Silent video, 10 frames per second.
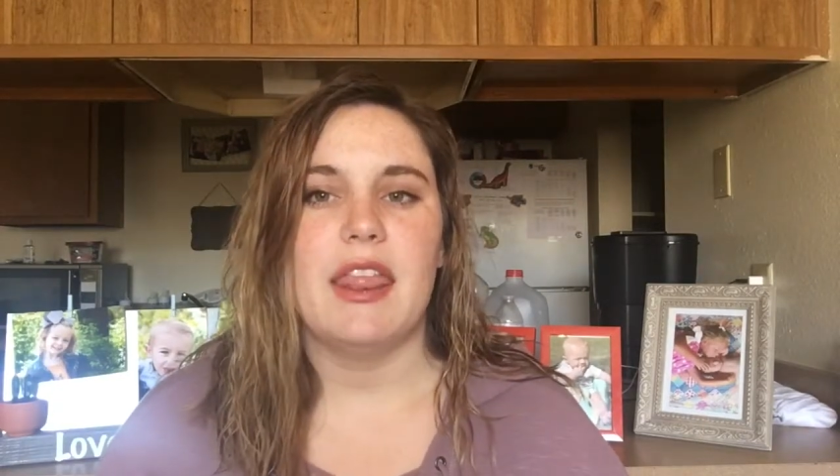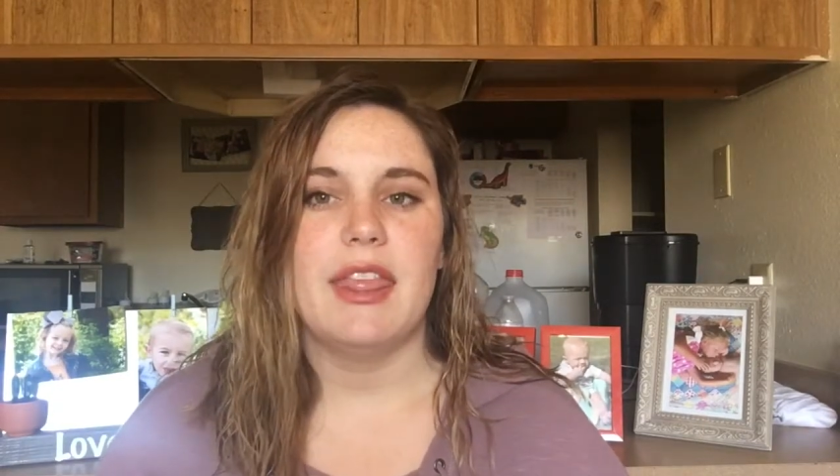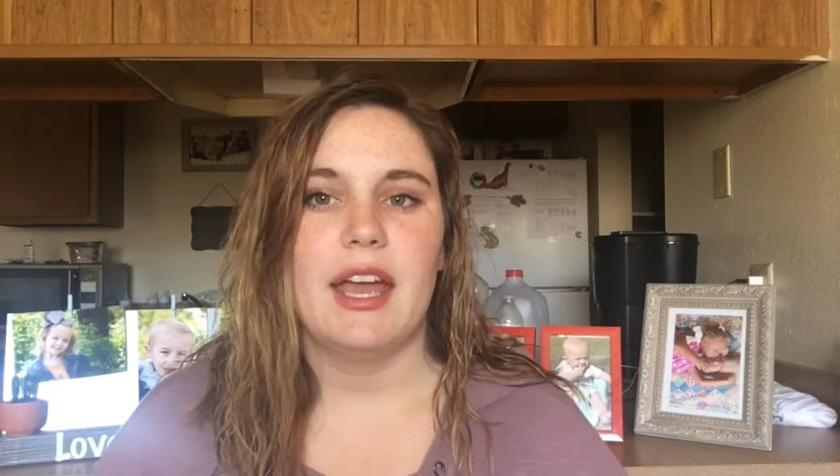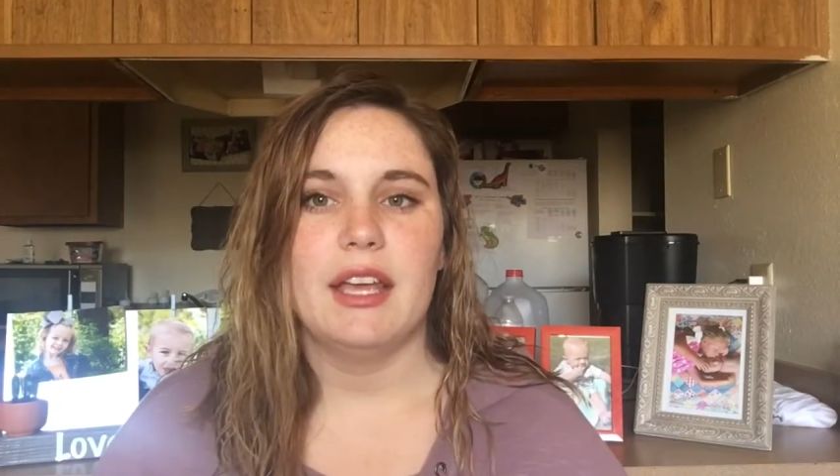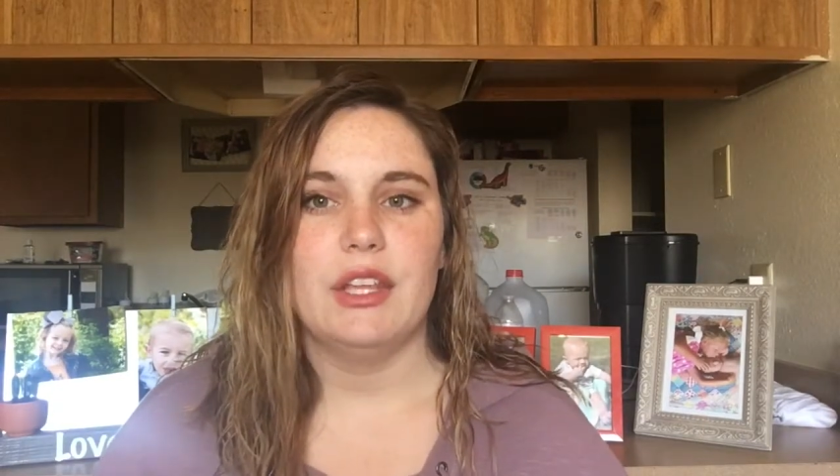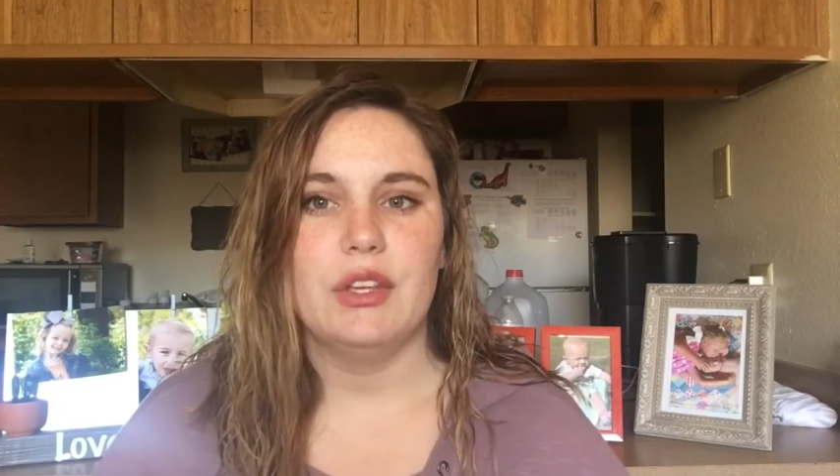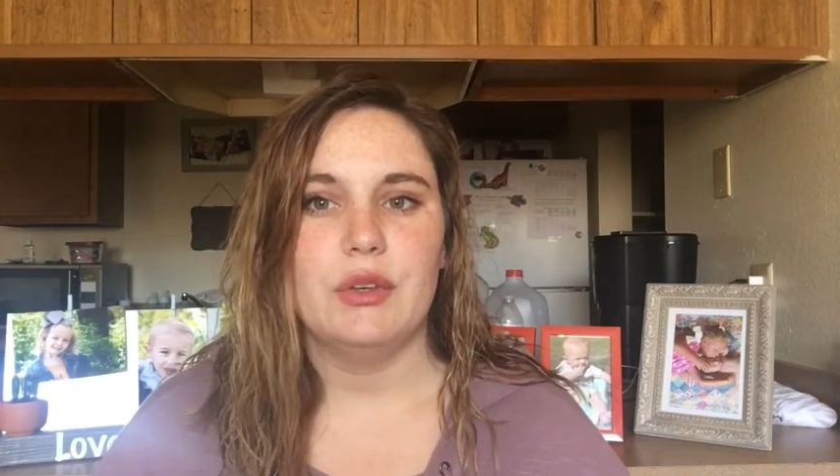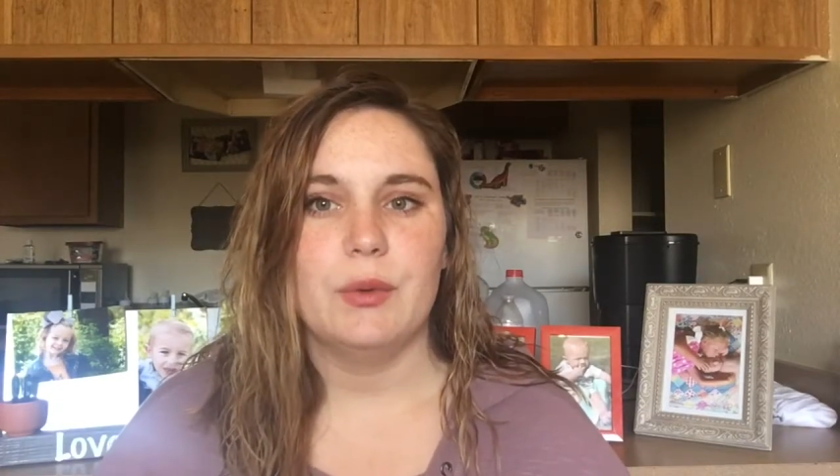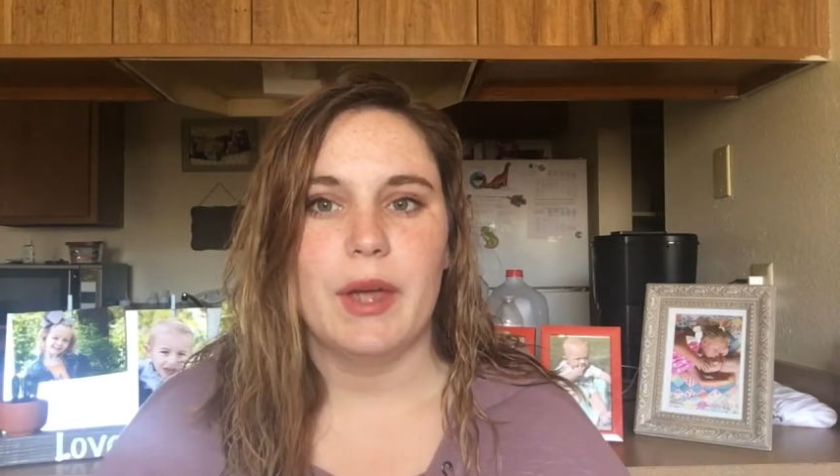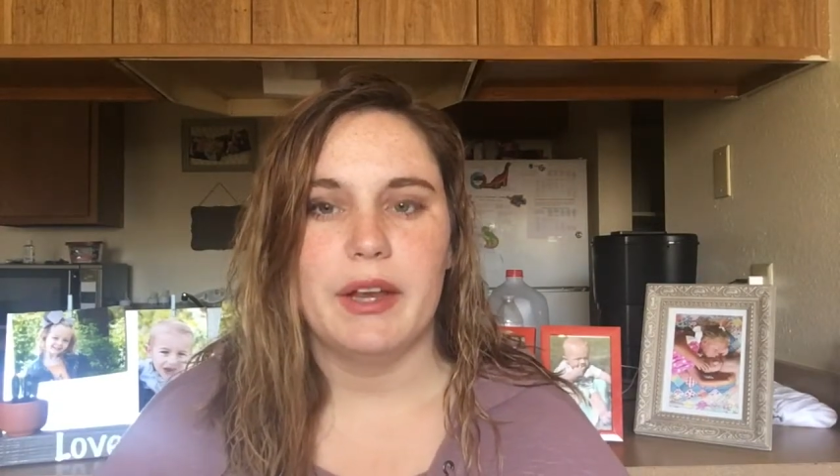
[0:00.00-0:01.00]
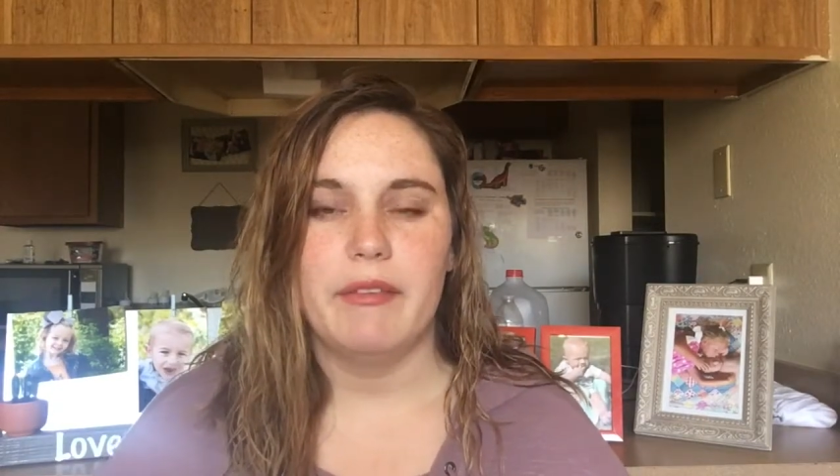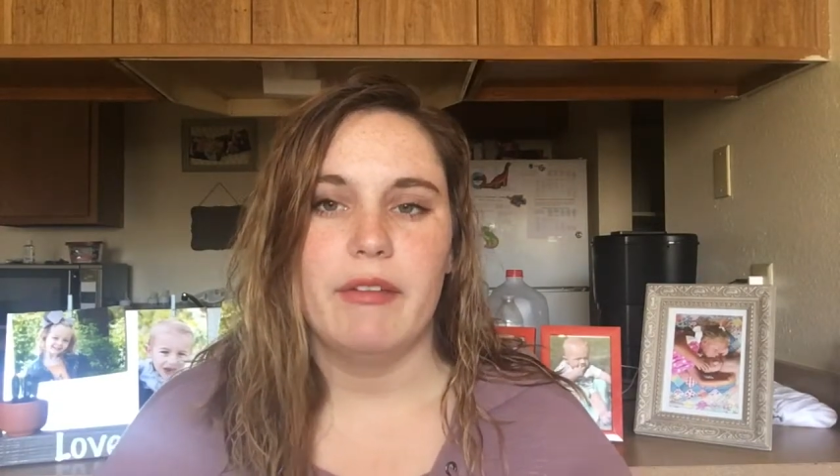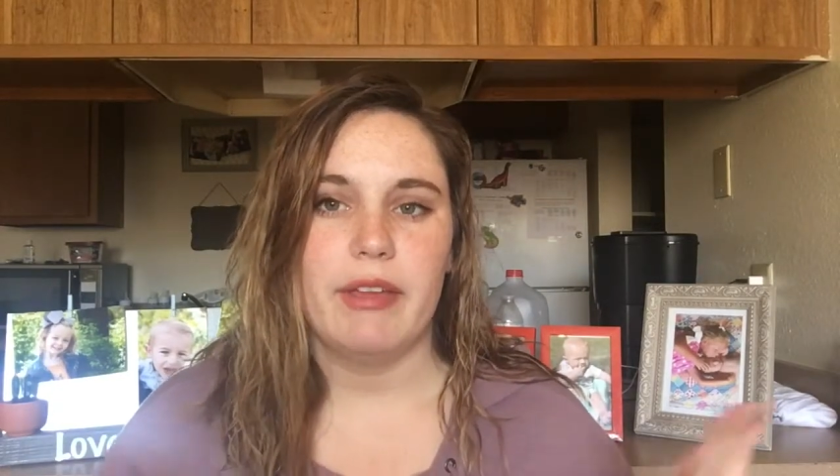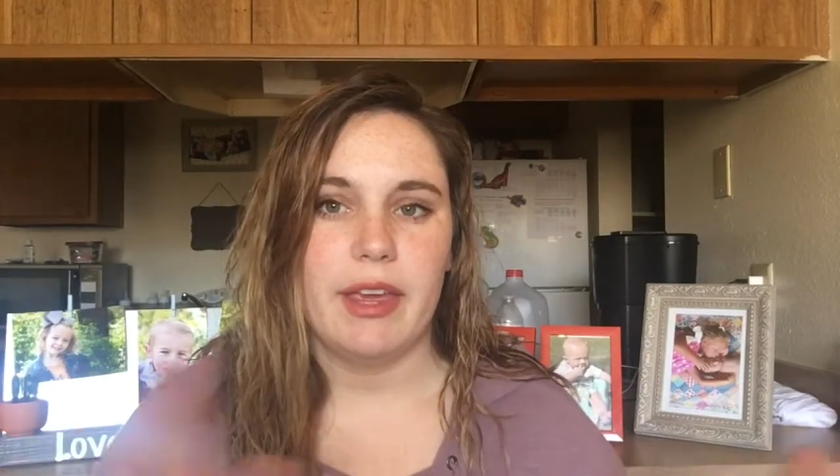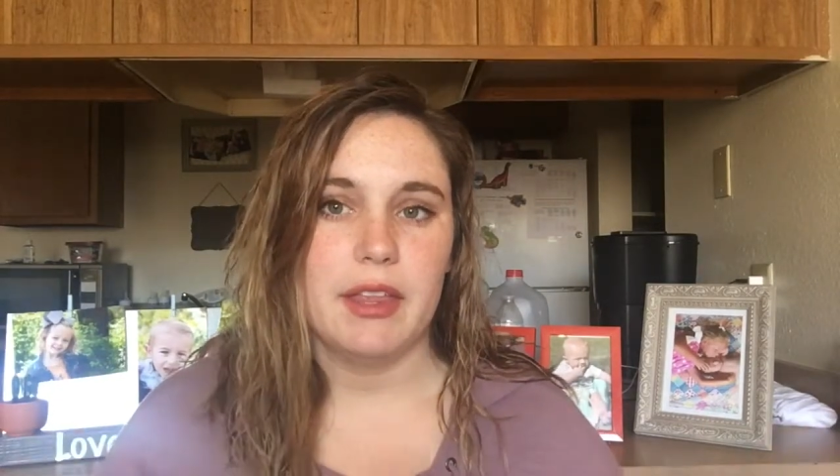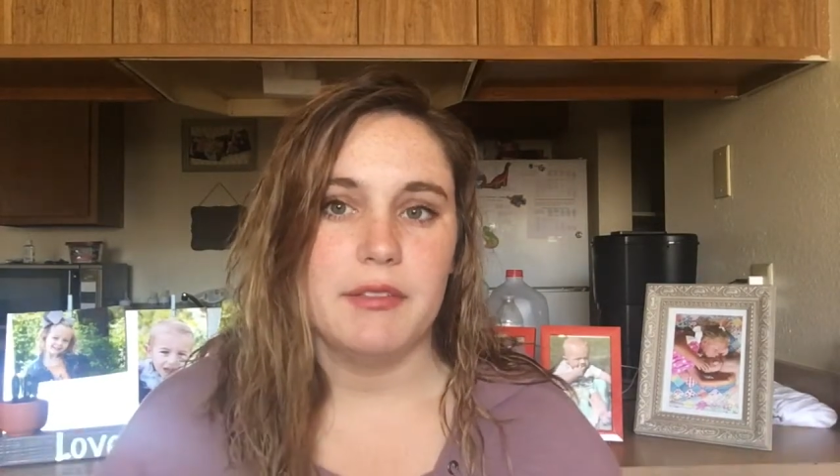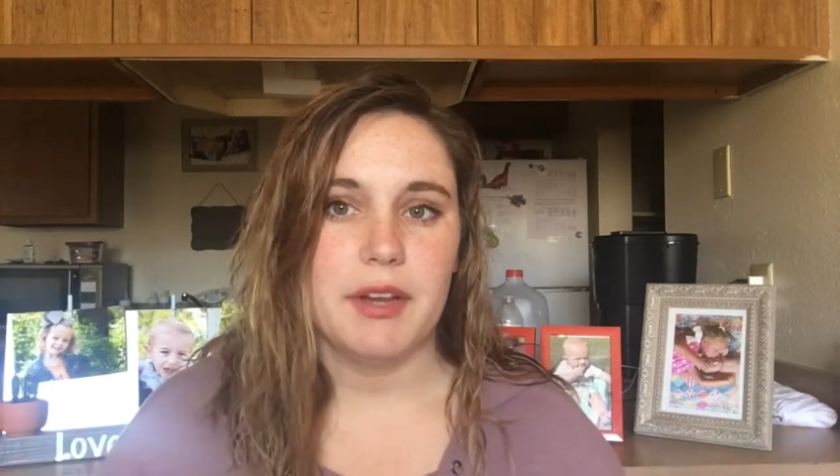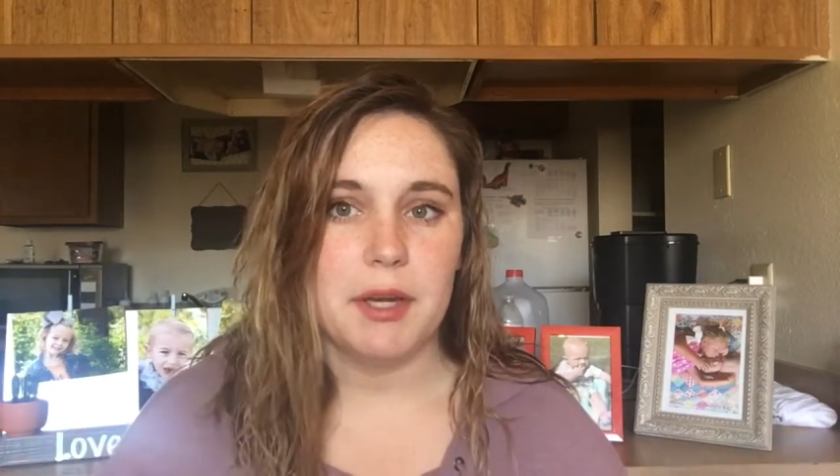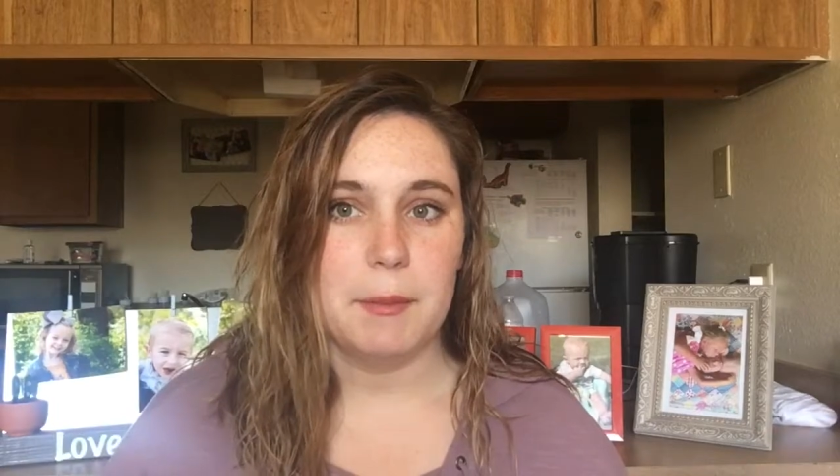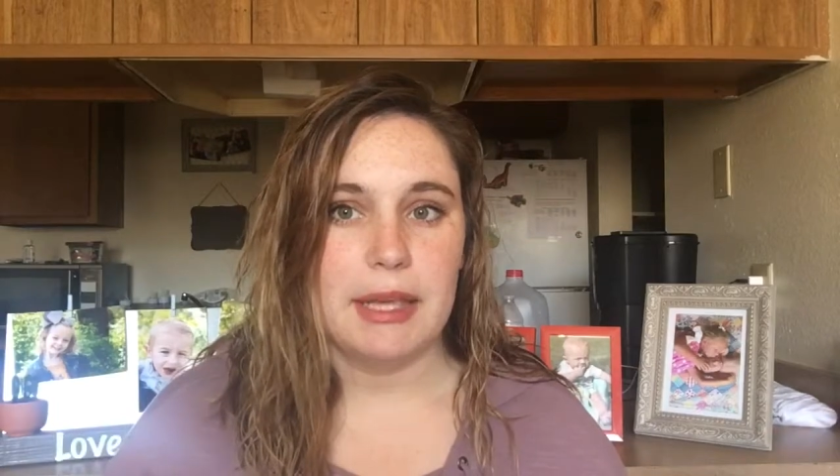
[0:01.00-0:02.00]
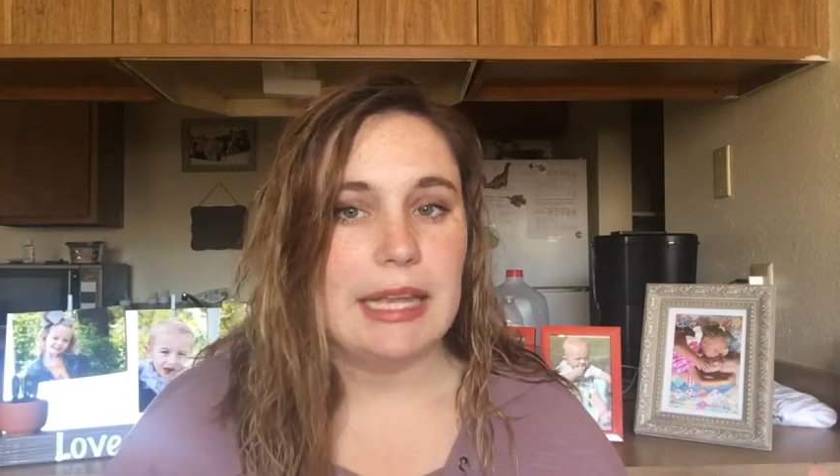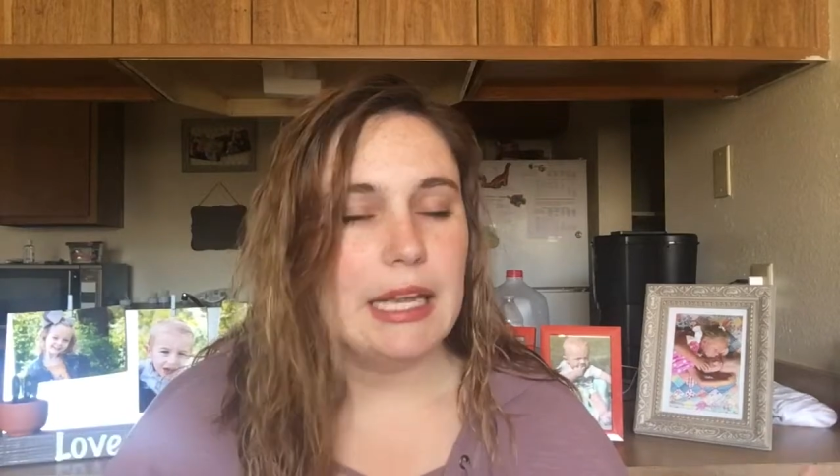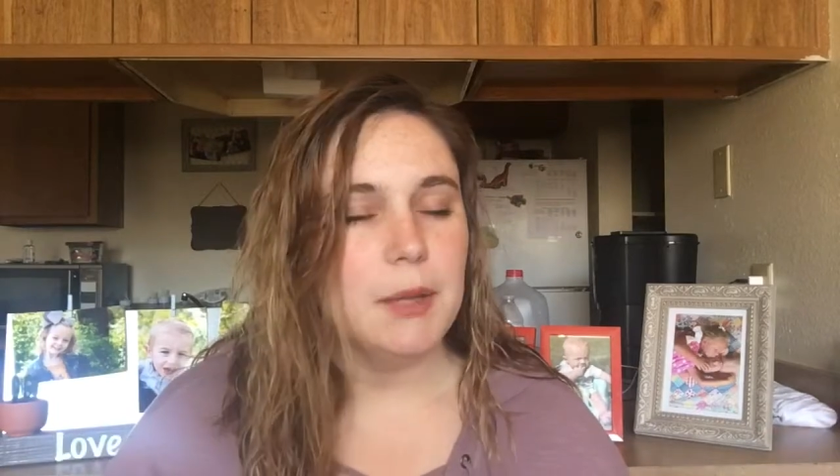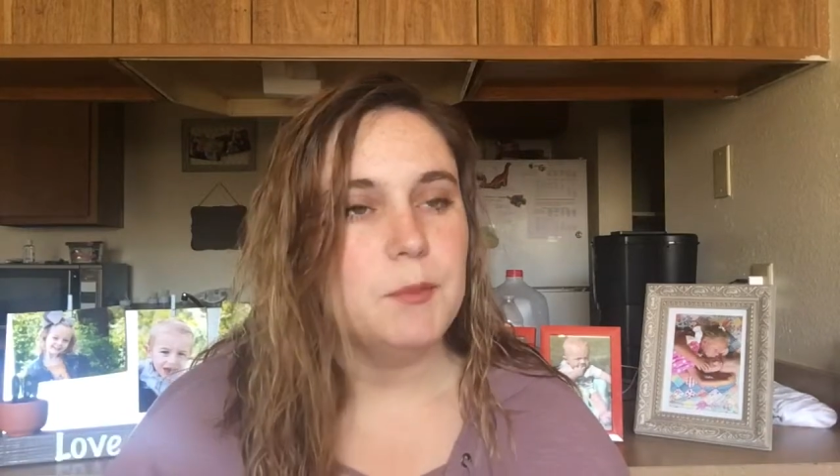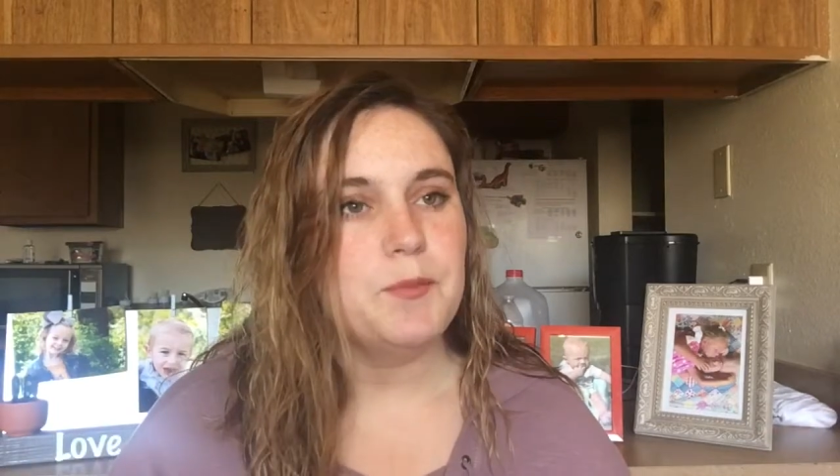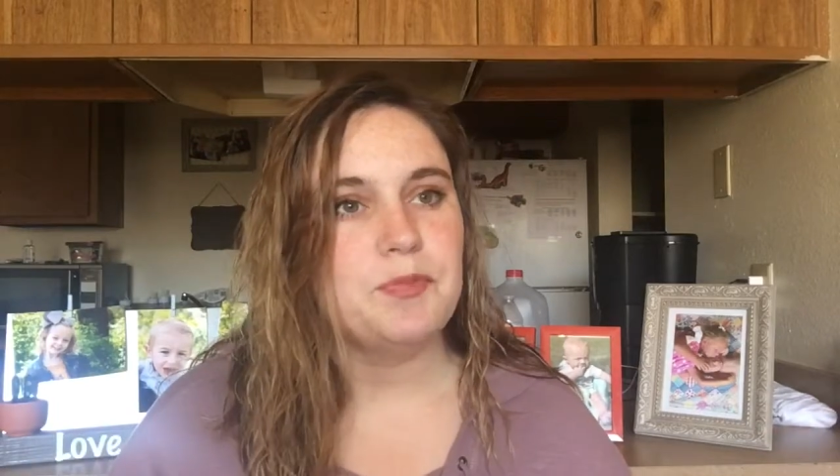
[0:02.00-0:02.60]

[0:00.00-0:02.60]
that you kind of have like in the very beginning,